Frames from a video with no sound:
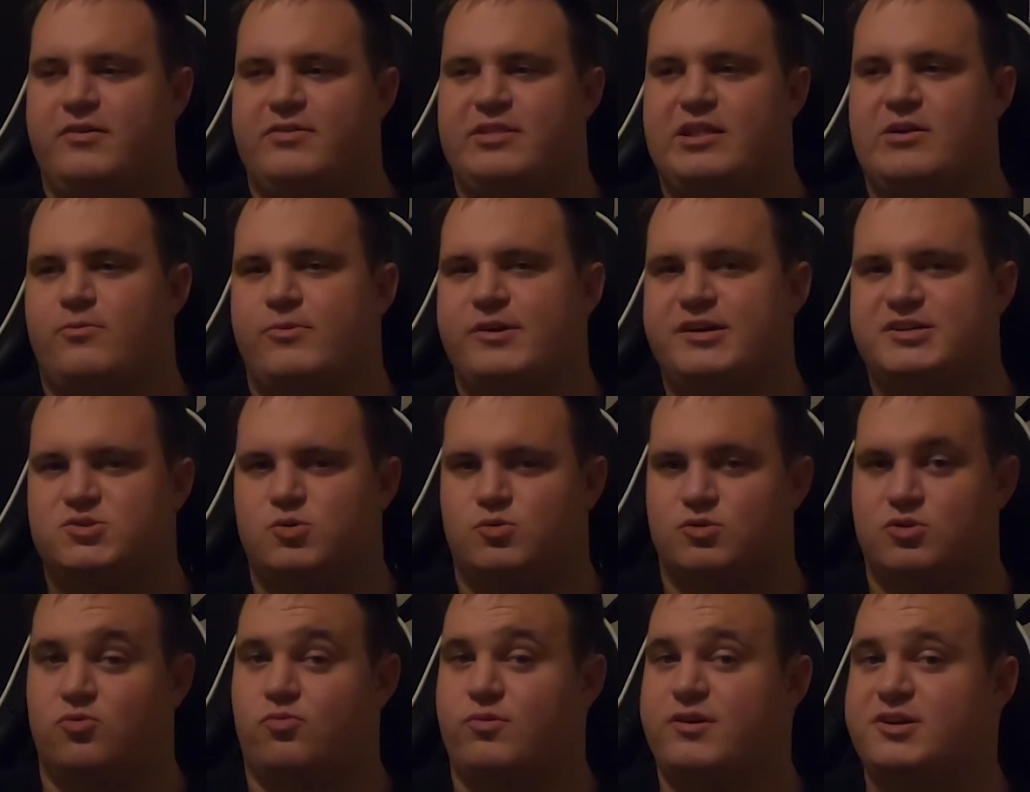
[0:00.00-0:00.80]
and they
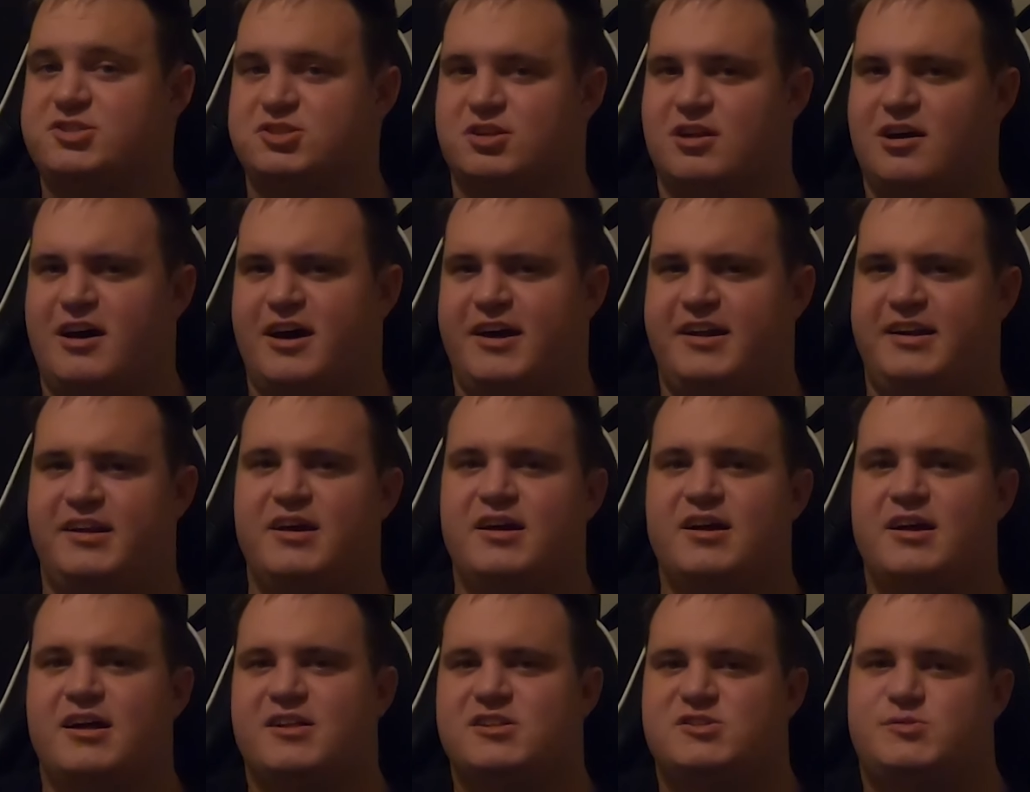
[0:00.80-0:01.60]
retooled the Ridgeline
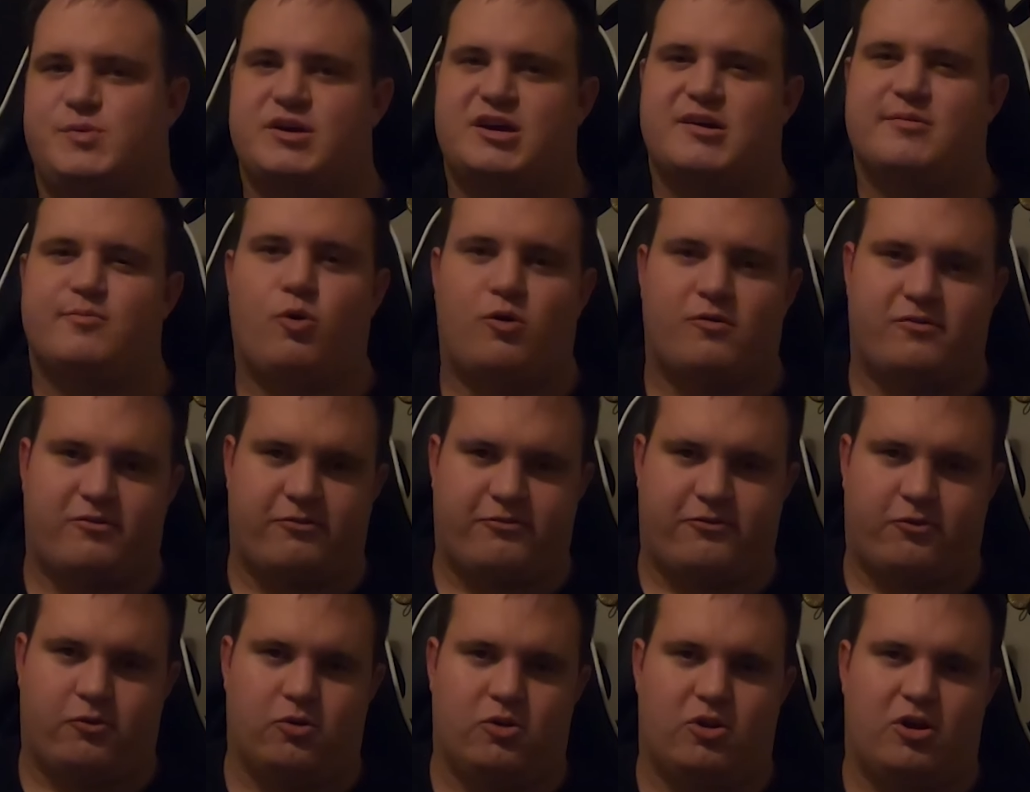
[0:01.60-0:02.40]
to make it more of
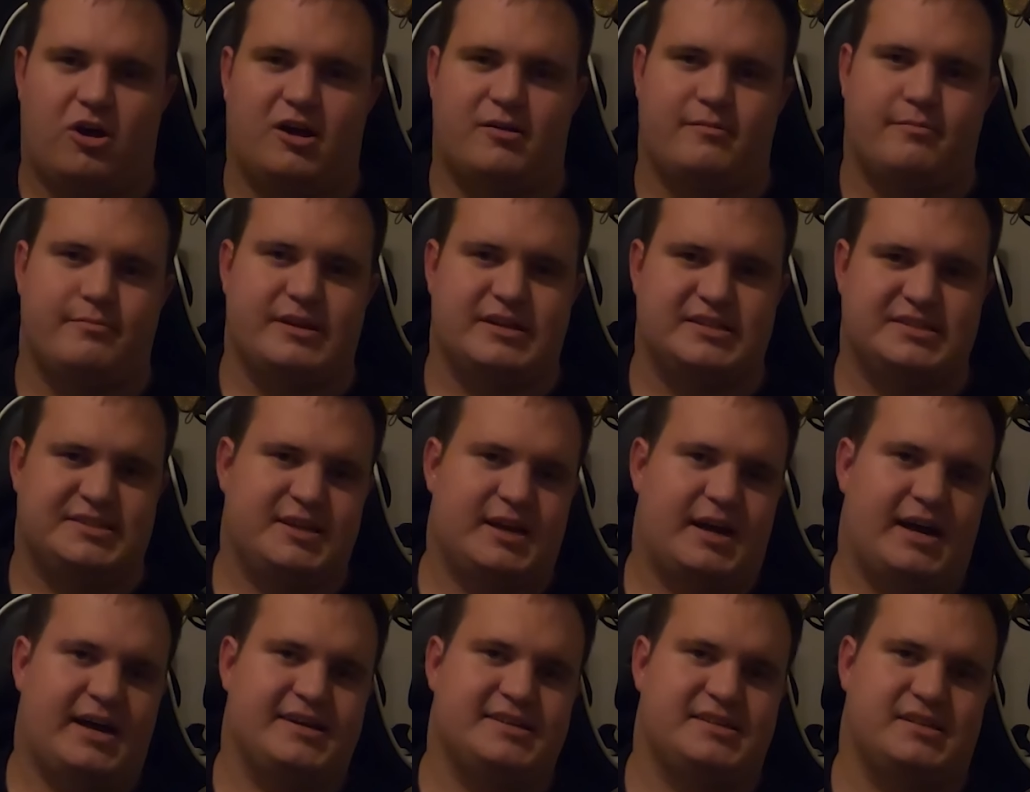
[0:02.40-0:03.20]
a full-on
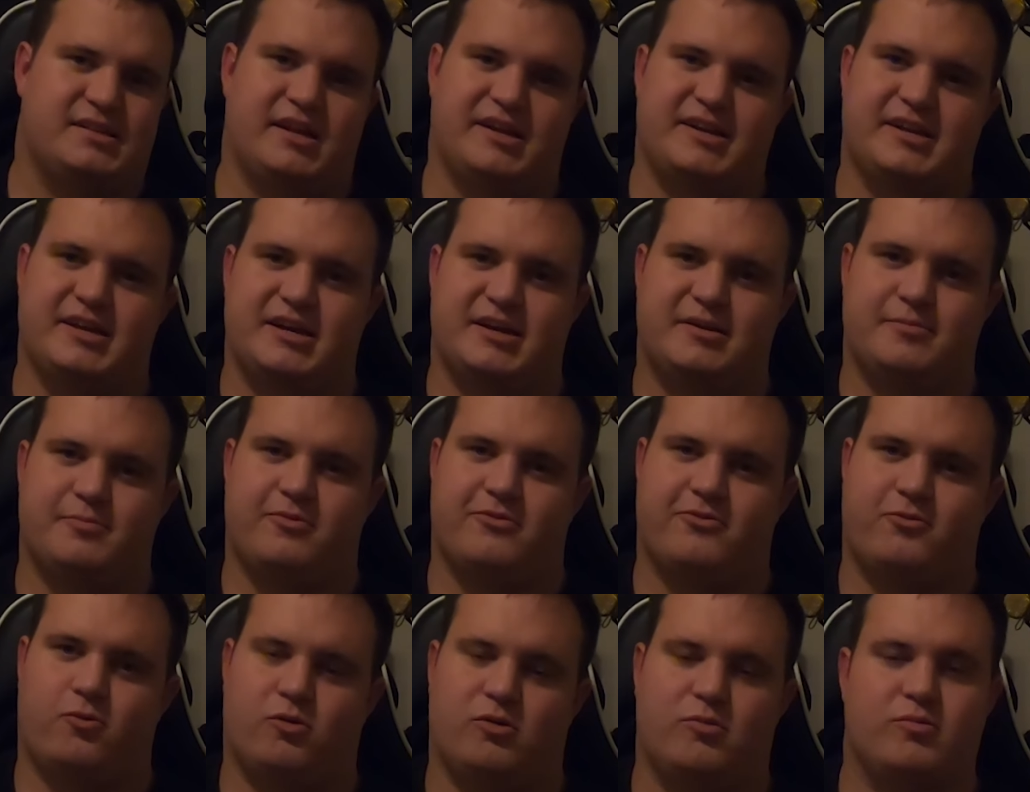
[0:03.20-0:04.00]
midsize than they did
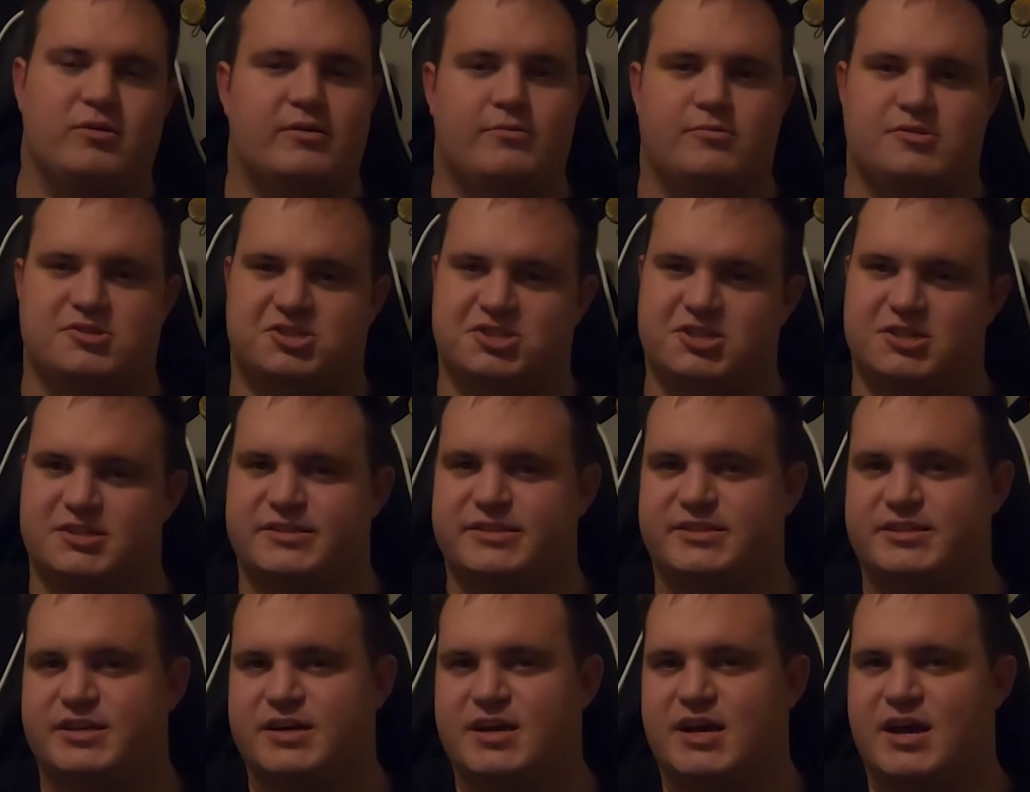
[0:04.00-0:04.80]
before, when it was
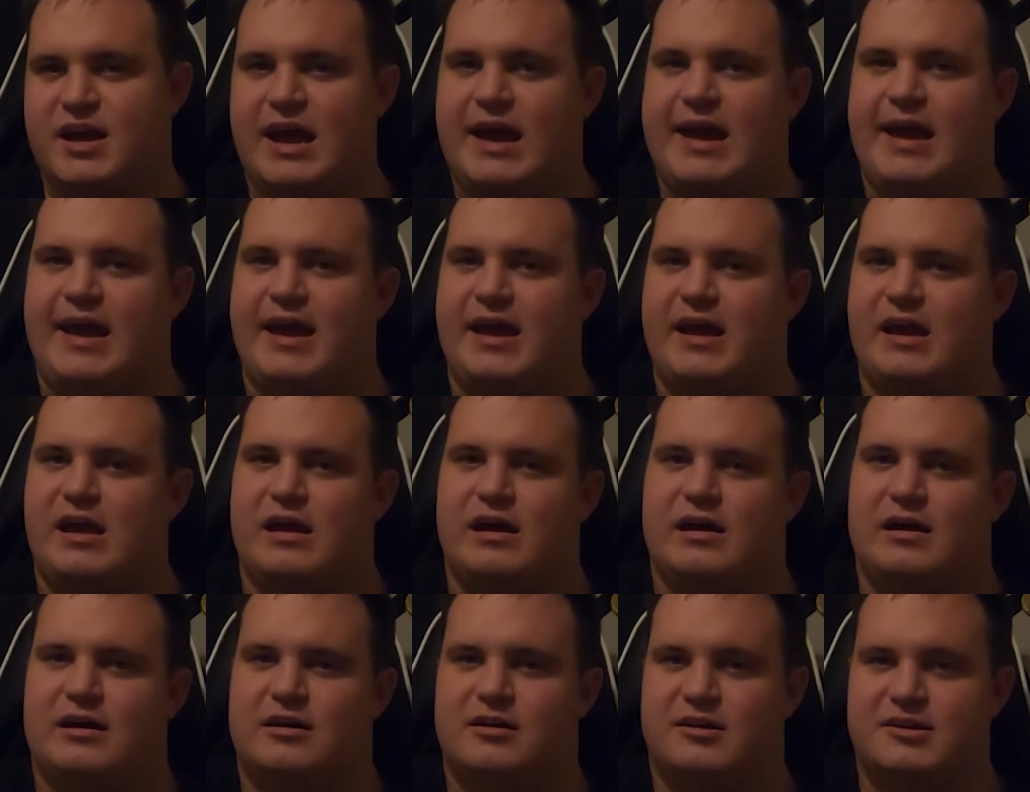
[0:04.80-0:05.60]
just
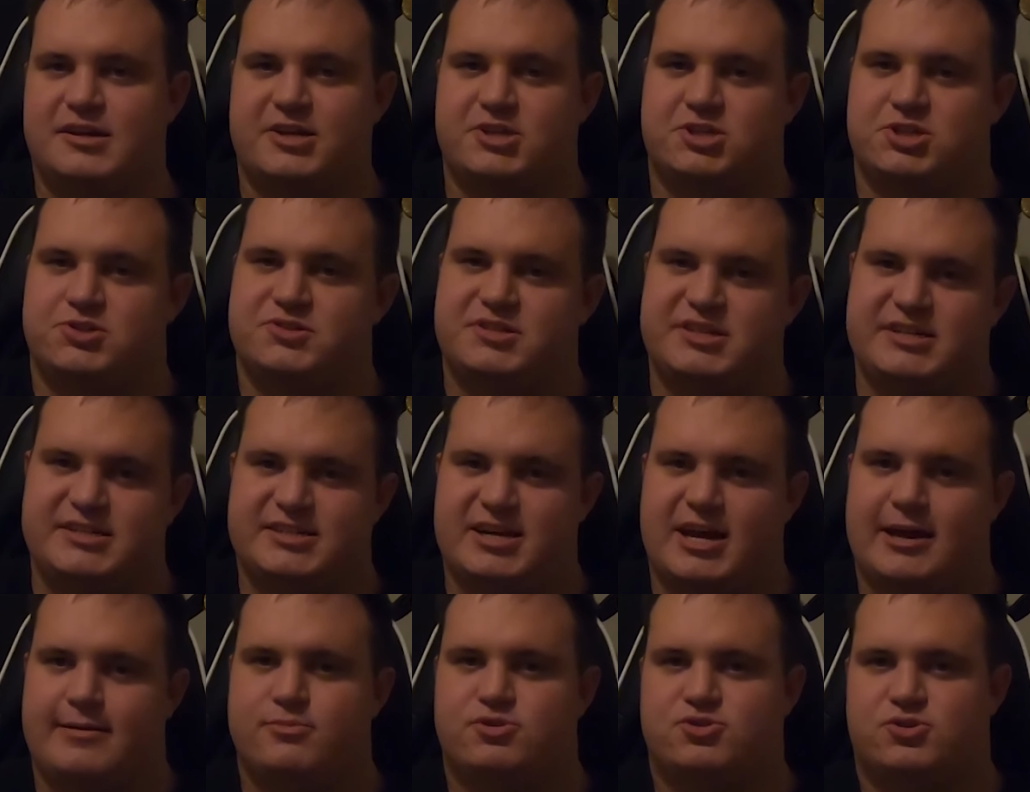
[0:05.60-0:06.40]
a SUT
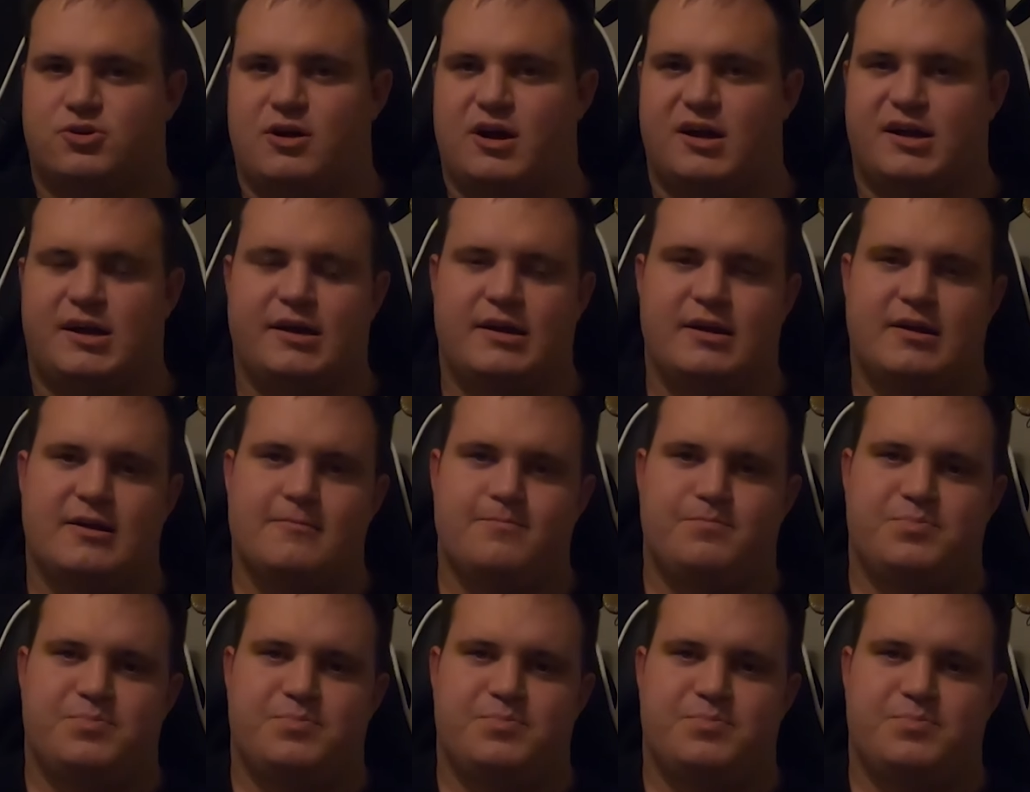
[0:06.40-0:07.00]
type truck.